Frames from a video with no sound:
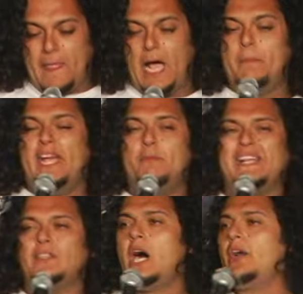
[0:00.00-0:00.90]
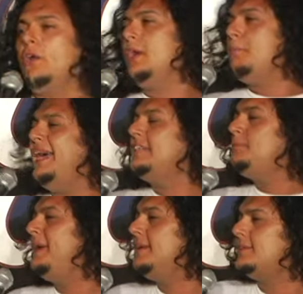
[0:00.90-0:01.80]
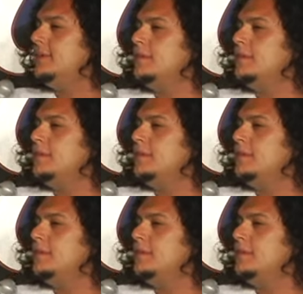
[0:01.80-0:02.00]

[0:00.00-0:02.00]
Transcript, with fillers: I met my daughter on MySpace.